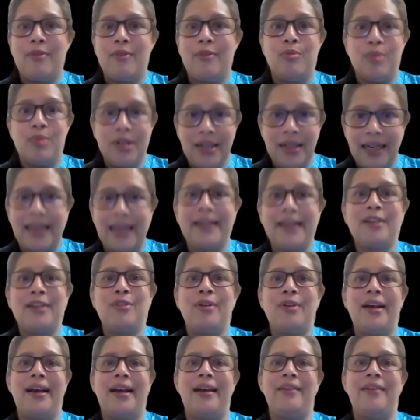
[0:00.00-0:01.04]
would like
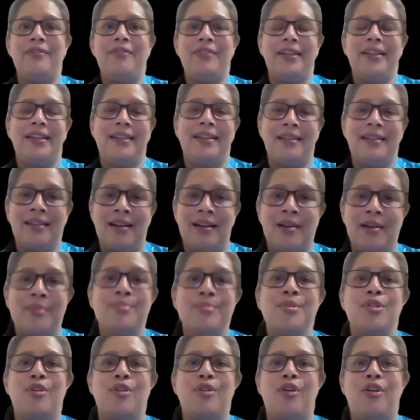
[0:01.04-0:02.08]
to have in
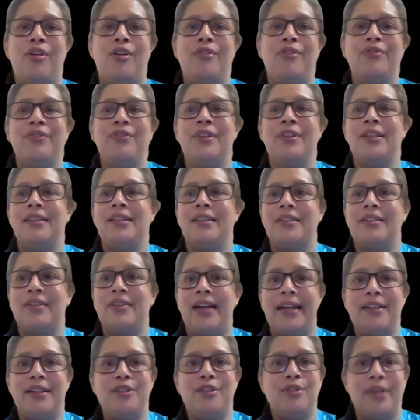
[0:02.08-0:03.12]
terms of the
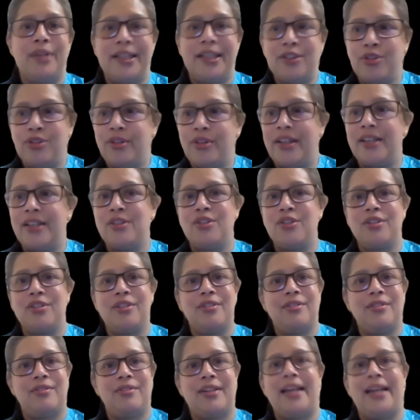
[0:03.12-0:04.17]
right to
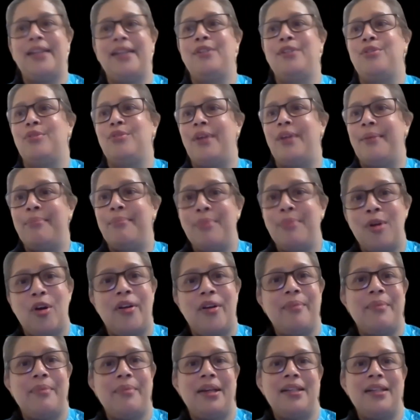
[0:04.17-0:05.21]
education, right to
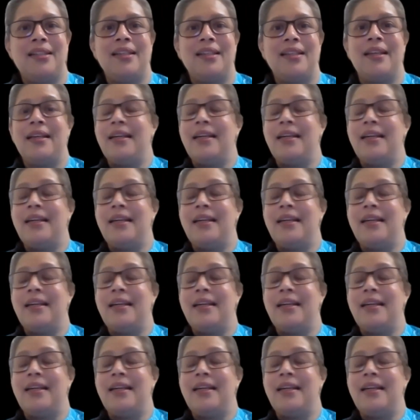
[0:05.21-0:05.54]
employment,